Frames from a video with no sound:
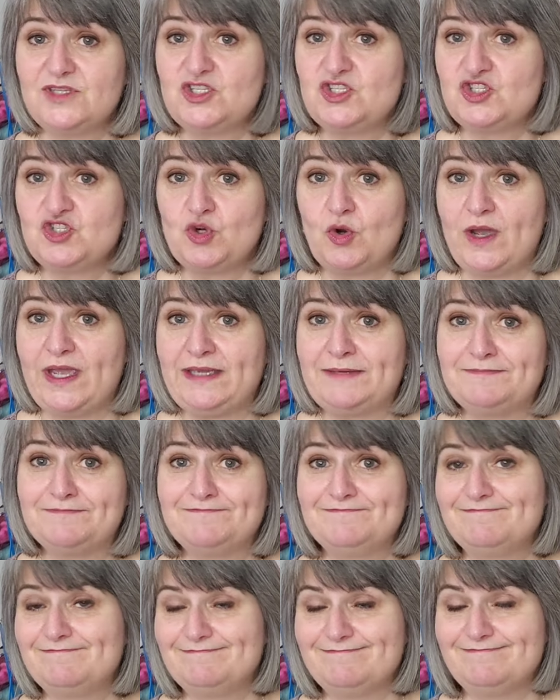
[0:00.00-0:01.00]
joy,
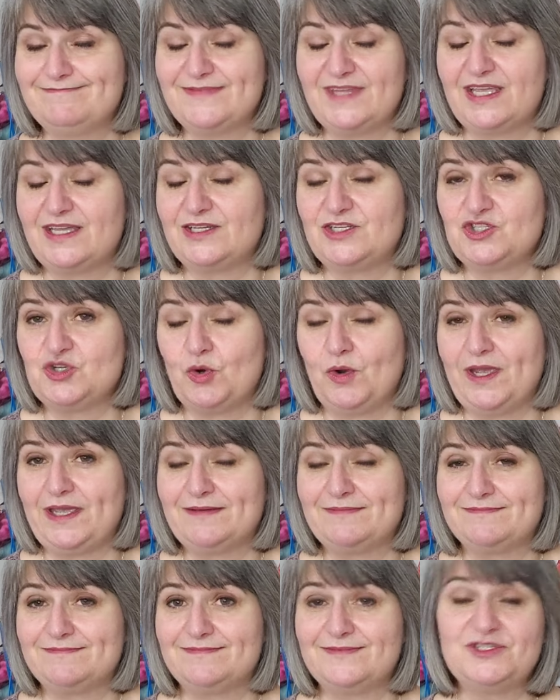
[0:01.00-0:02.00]
joy,
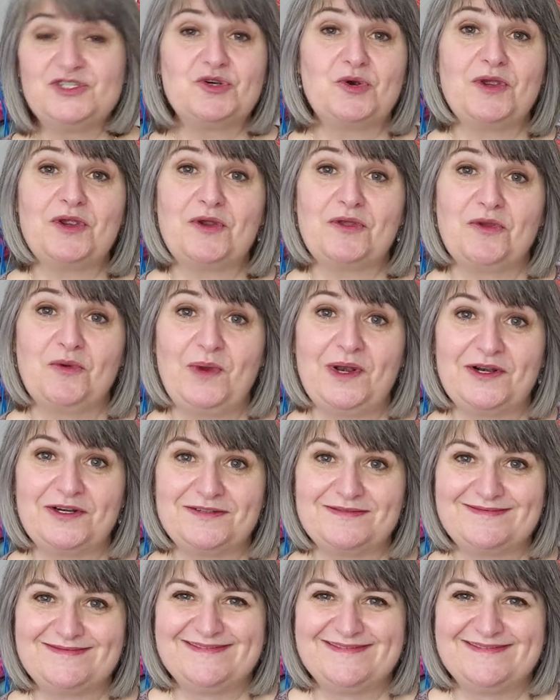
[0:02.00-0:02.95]
joy, you're the winner.